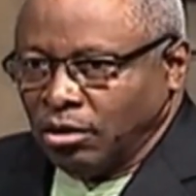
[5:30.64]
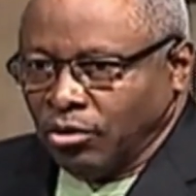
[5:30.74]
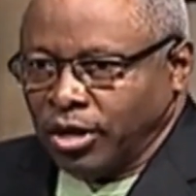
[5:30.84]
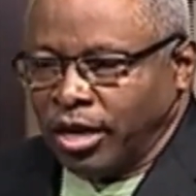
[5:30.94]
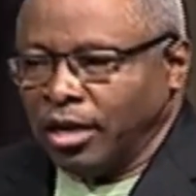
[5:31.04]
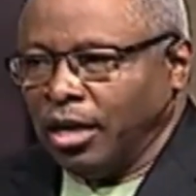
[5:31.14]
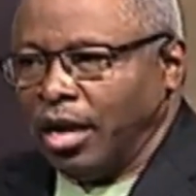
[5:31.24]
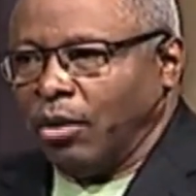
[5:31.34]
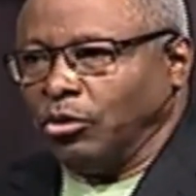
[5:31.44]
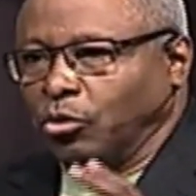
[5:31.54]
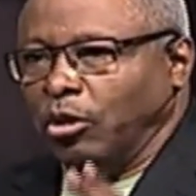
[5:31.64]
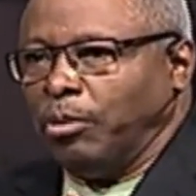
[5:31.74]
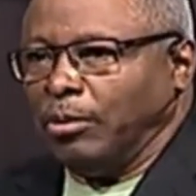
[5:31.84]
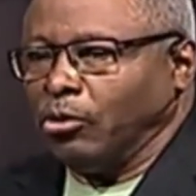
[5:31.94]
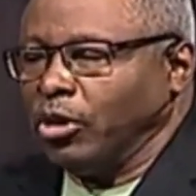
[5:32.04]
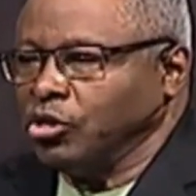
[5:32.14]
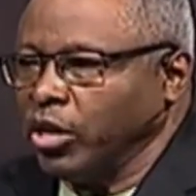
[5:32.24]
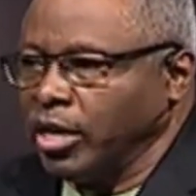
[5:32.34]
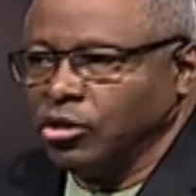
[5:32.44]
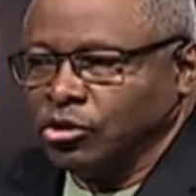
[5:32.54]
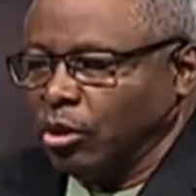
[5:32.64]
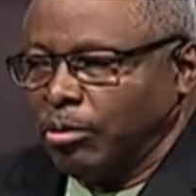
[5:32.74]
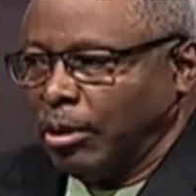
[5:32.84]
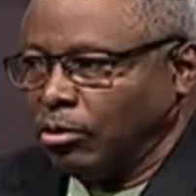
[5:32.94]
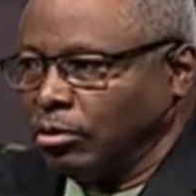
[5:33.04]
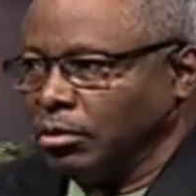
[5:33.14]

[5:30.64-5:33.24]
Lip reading: Okay? I want three people to raise your hand. Just three people.